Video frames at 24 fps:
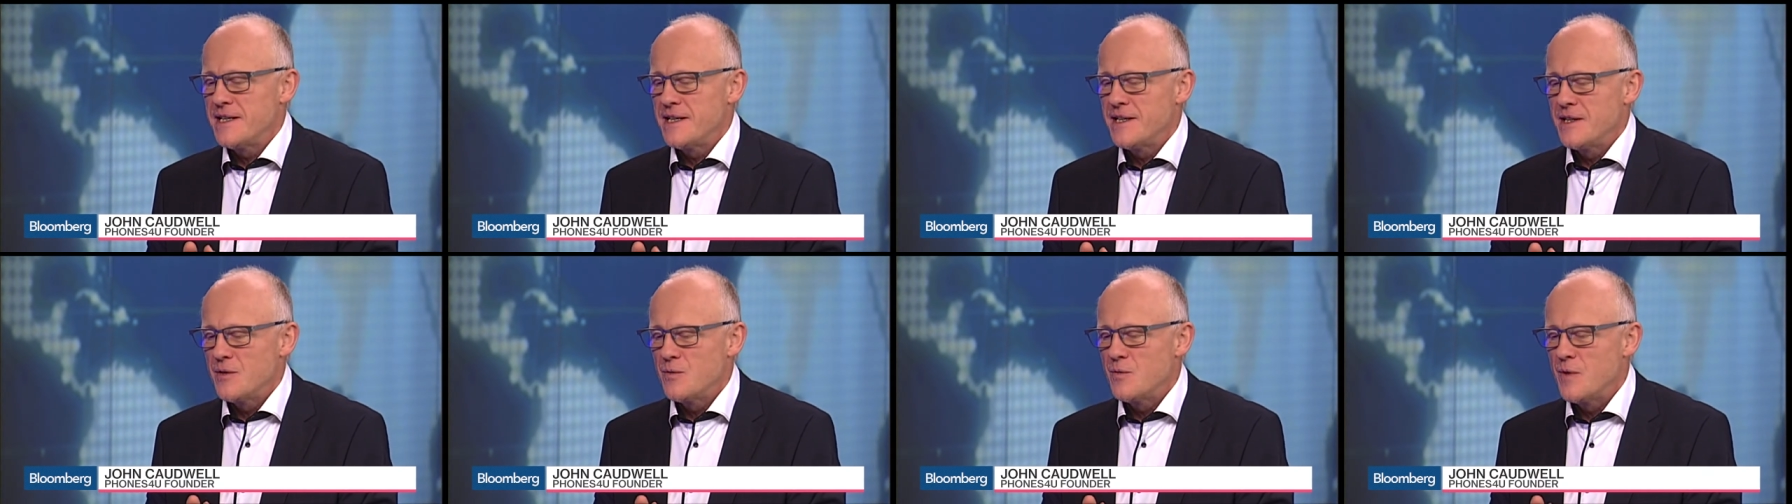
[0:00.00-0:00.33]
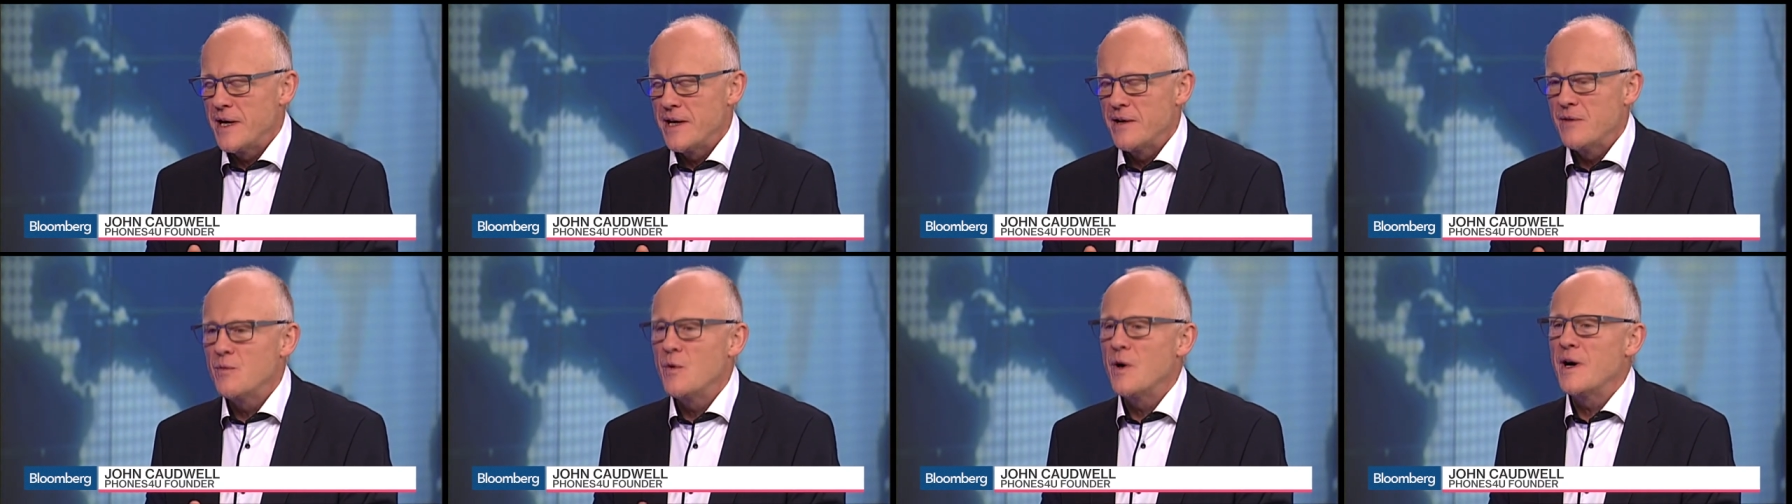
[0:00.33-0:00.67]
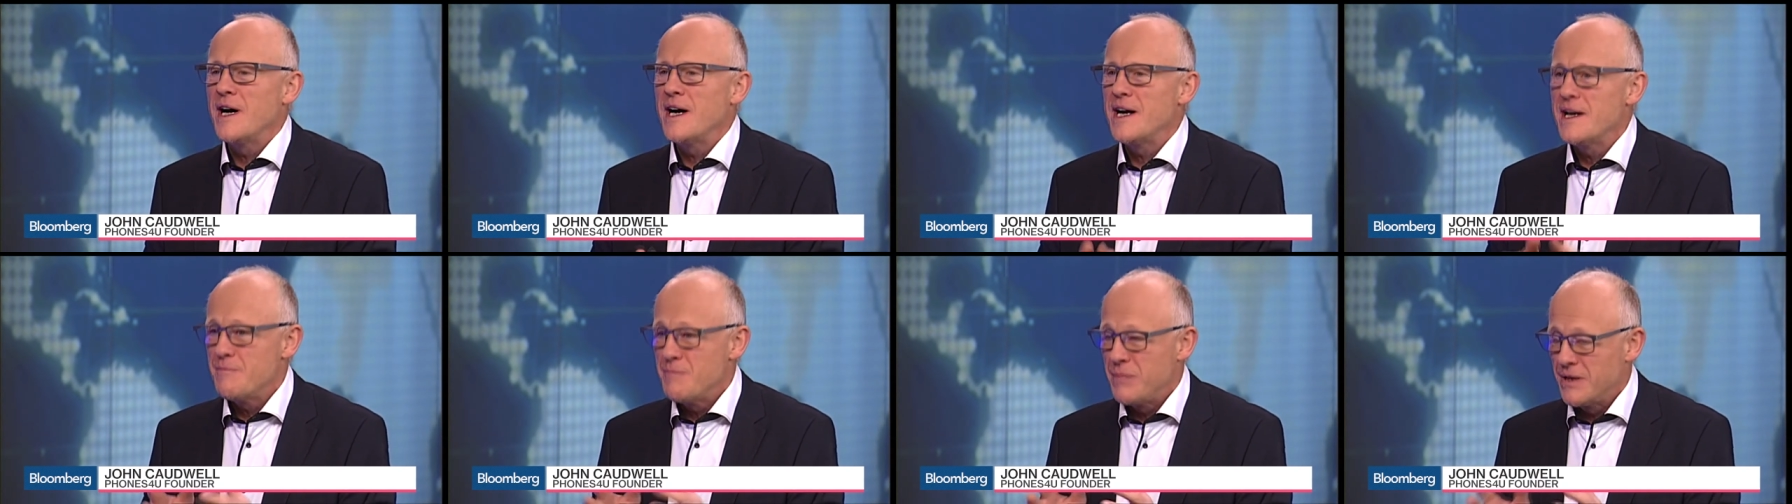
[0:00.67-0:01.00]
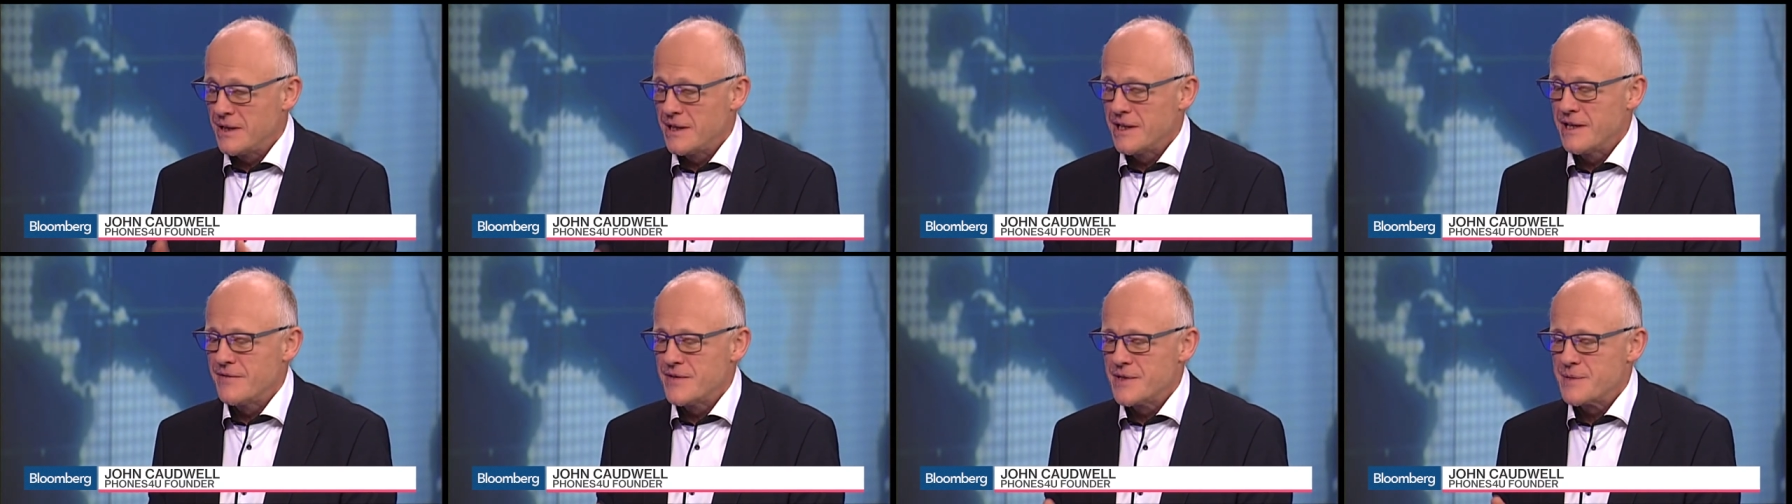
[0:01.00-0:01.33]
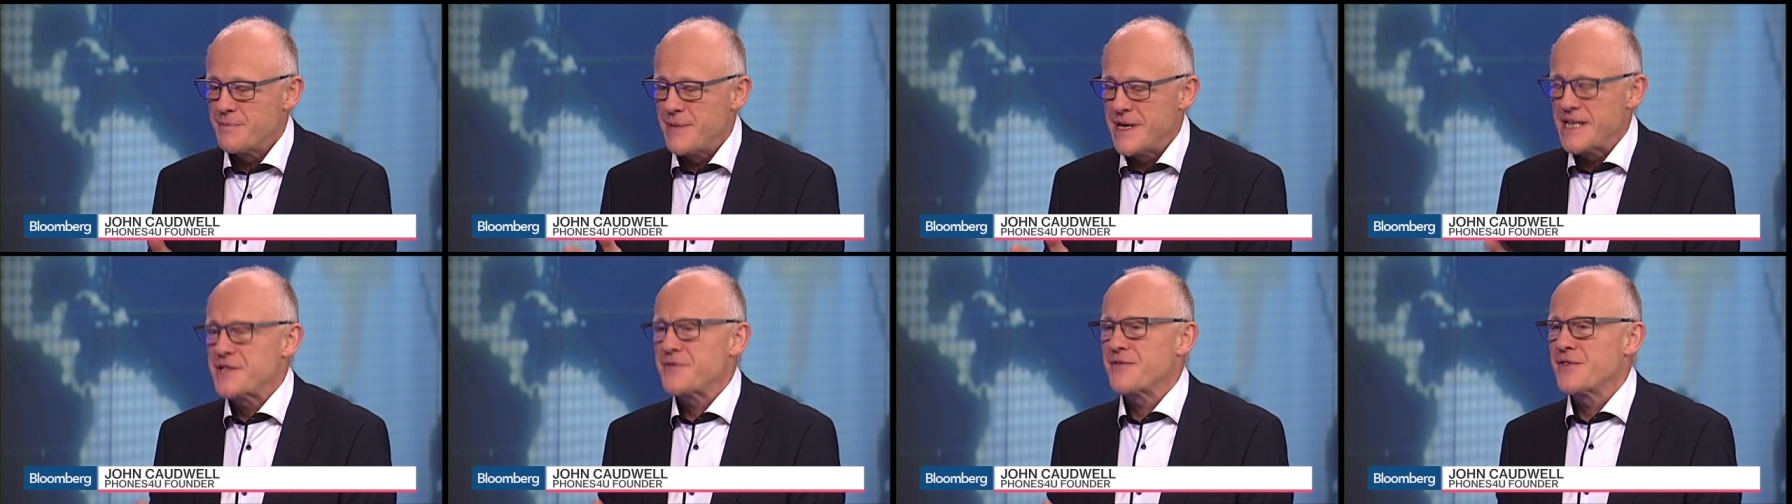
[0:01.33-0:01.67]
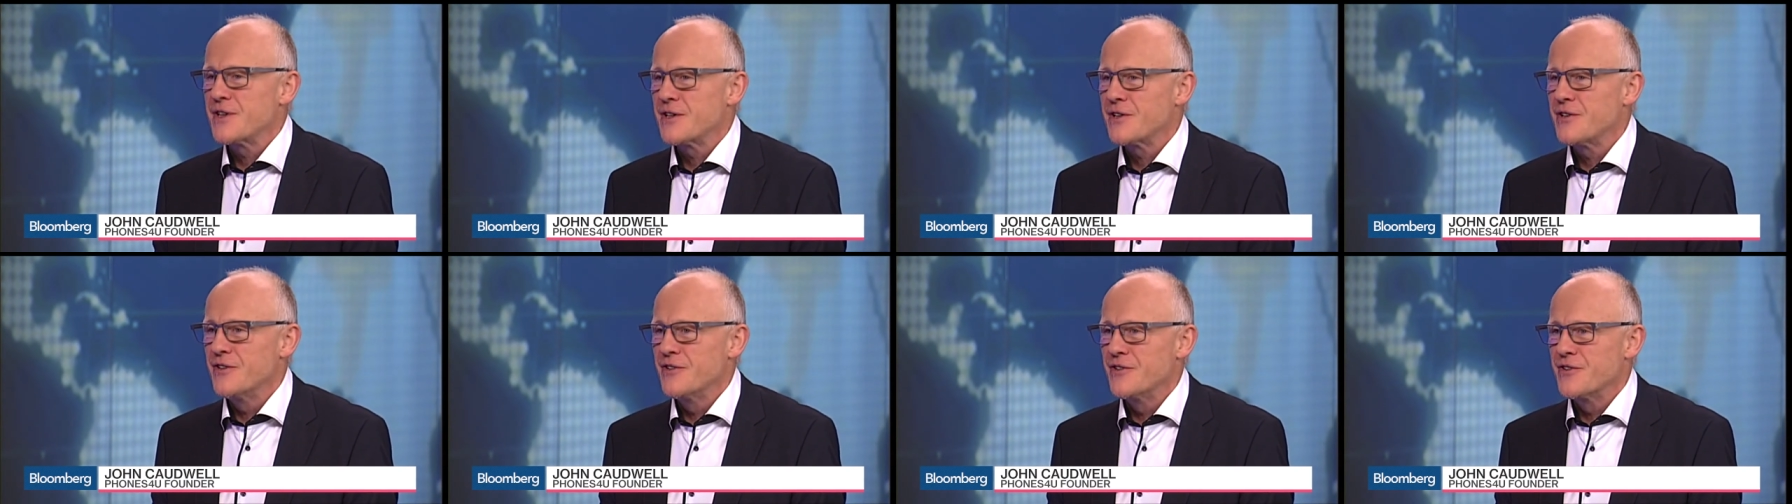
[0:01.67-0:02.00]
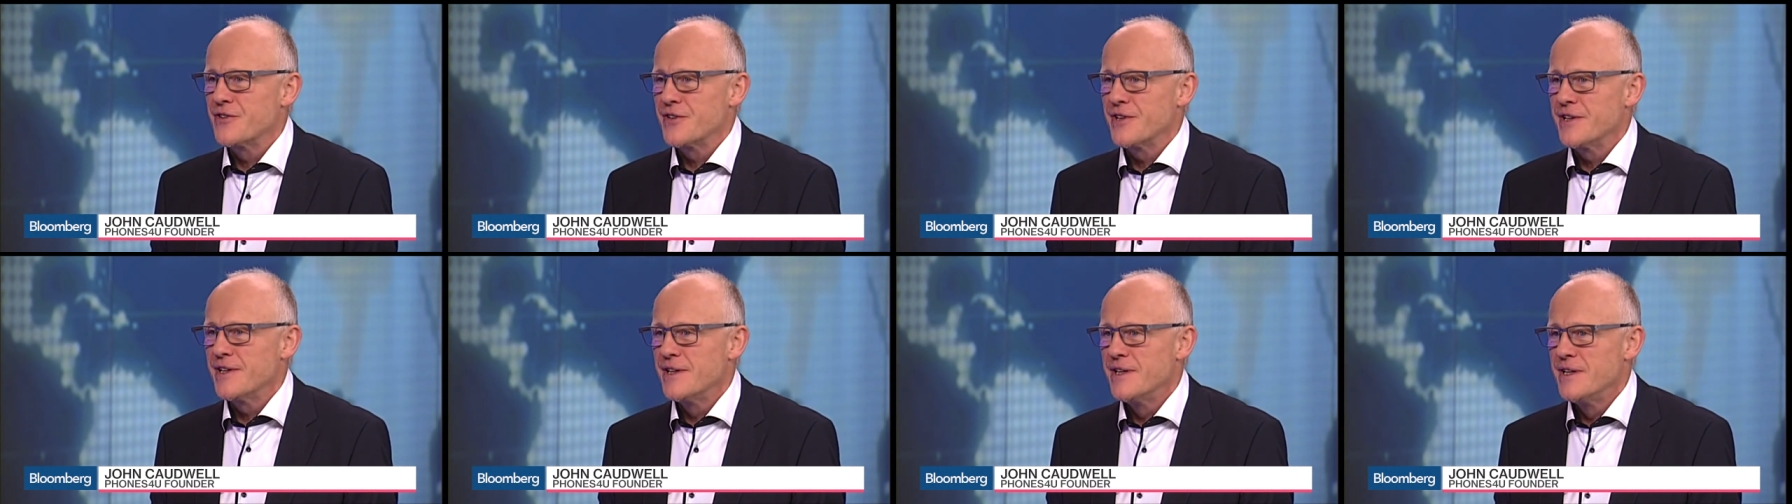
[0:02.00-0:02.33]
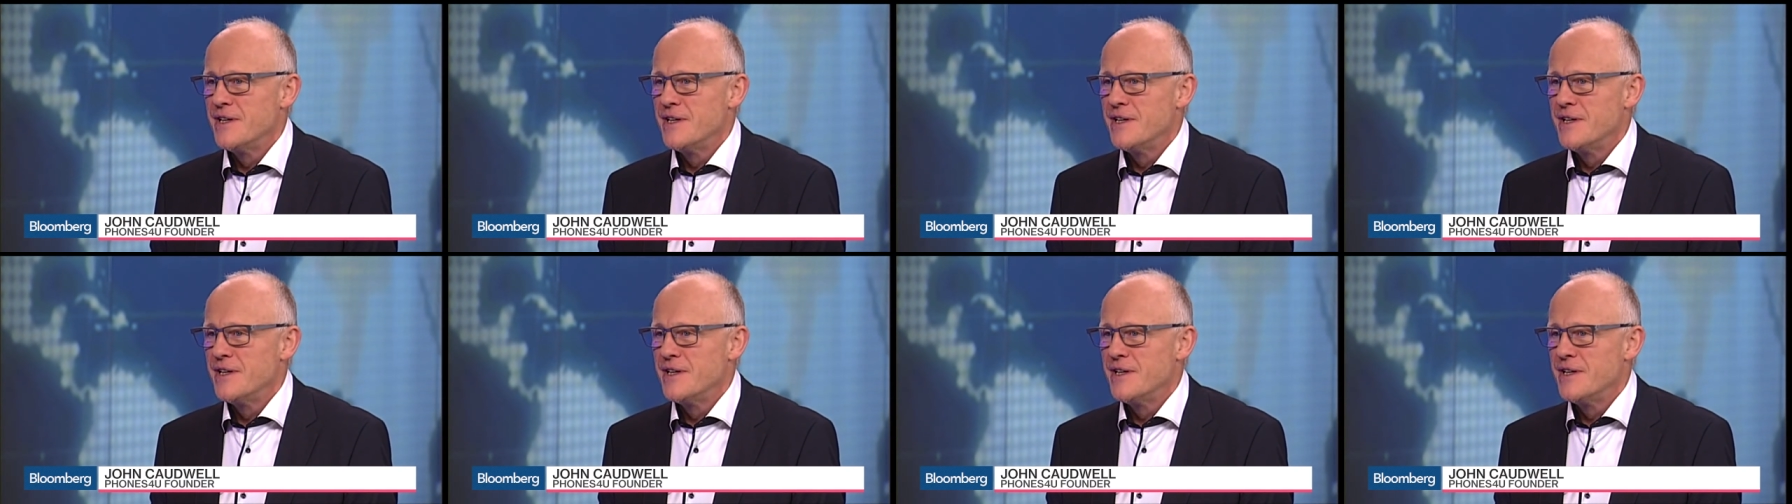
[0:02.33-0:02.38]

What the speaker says: in the way of what I believe is best for the country.